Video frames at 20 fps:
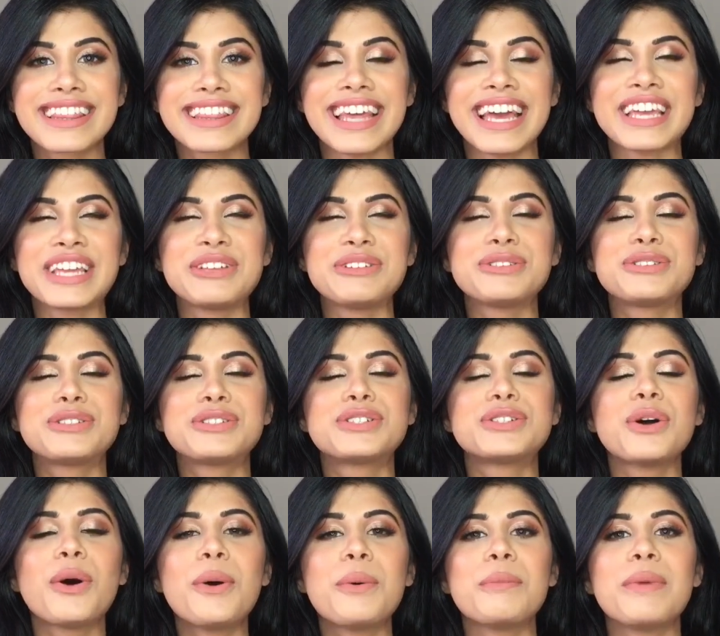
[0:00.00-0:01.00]
Thank you
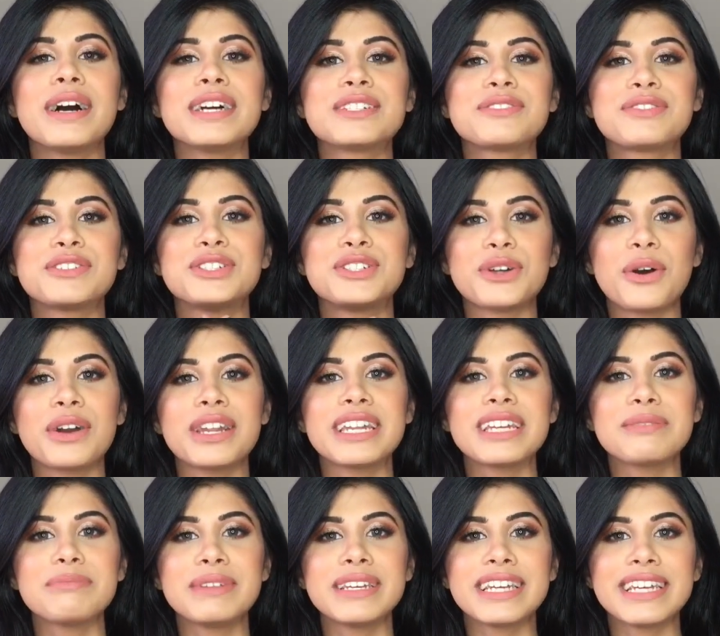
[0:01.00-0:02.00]
so much for
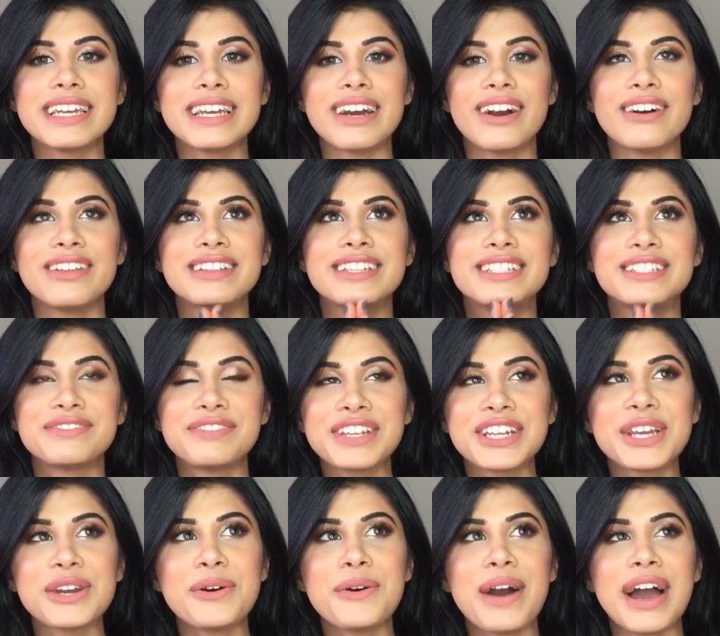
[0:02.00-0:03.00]
joining me on this
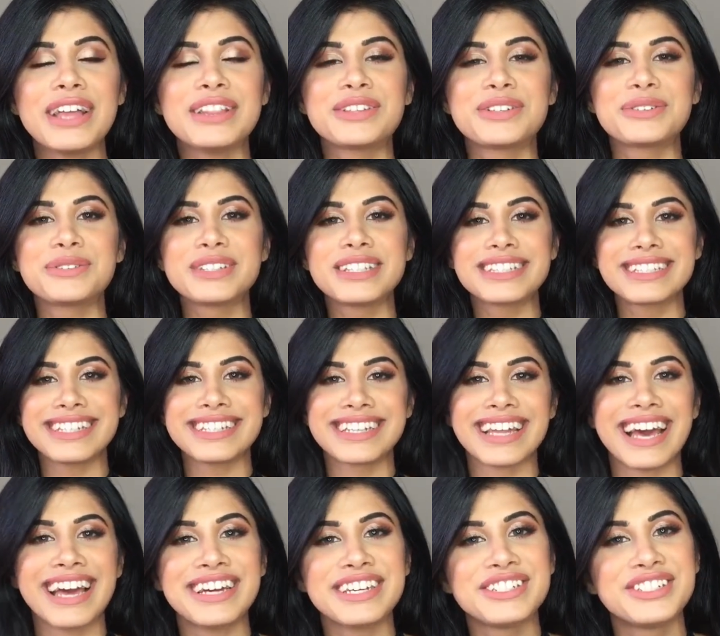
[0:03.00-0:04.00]
video and through this
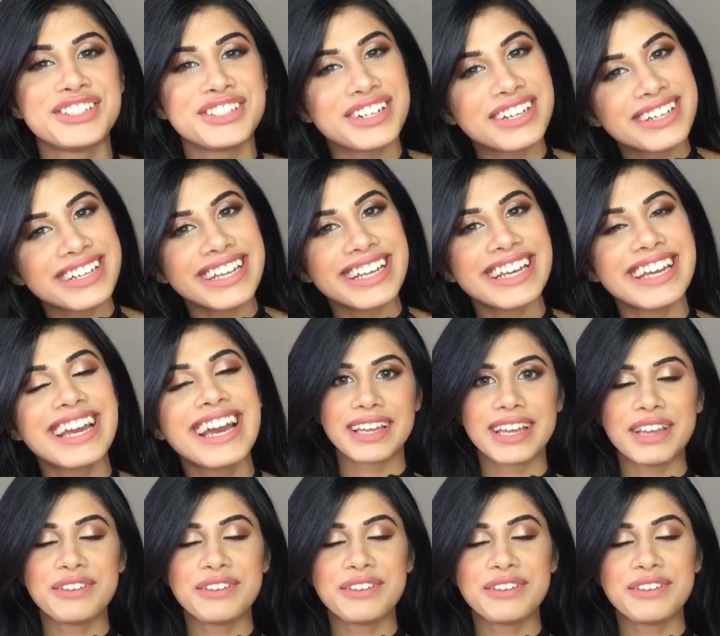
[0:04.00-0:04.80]
entire journey.